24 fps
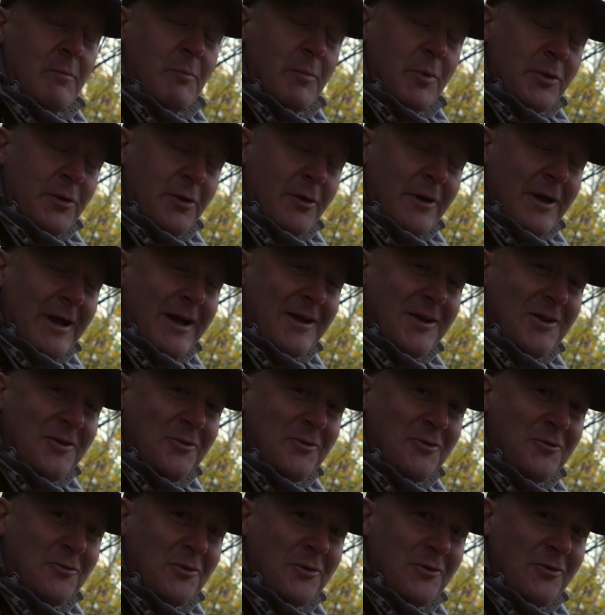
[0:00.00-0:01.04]
but they're not
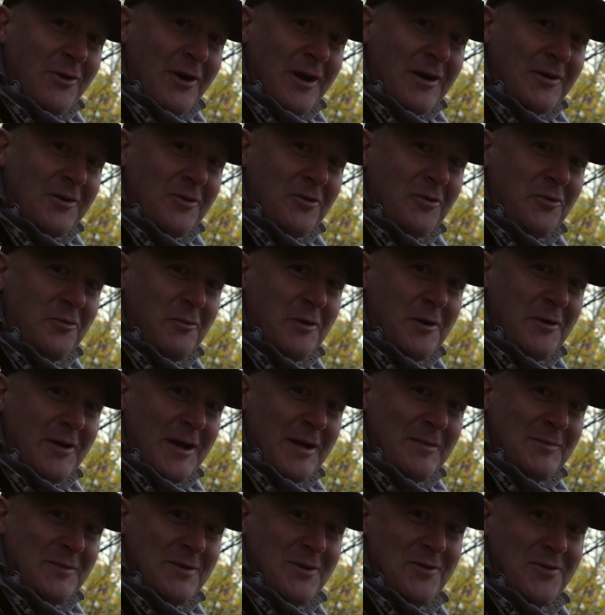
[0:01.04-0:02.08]
used to a tractor three
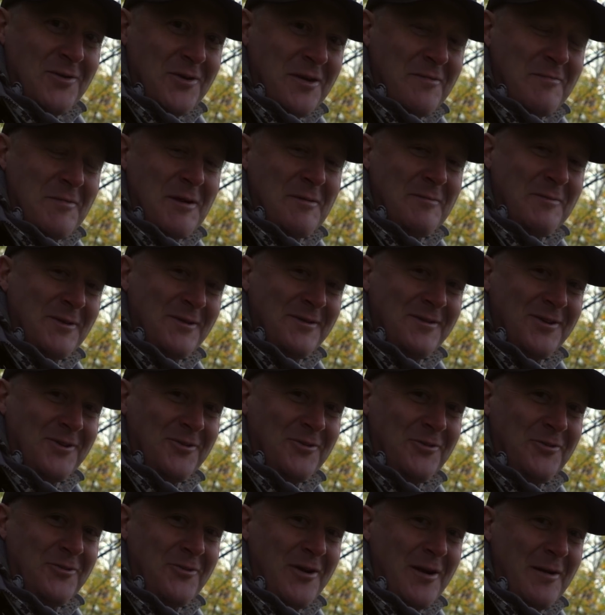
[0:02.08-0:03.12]
times a year coming up this
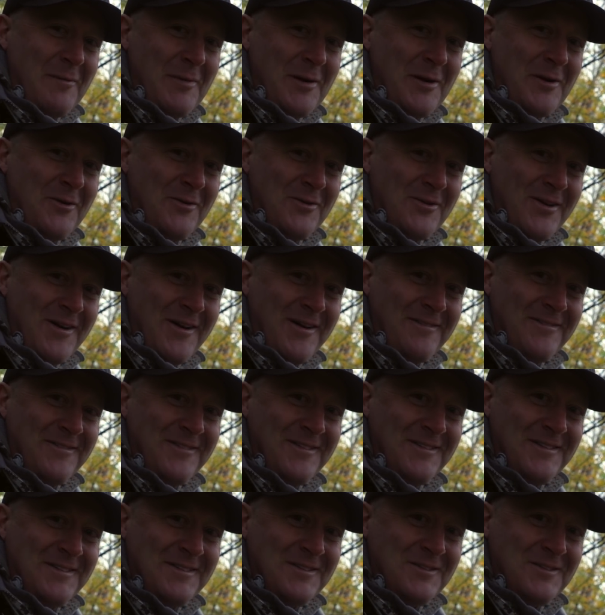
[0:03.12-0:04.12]
hill to drop hunters off.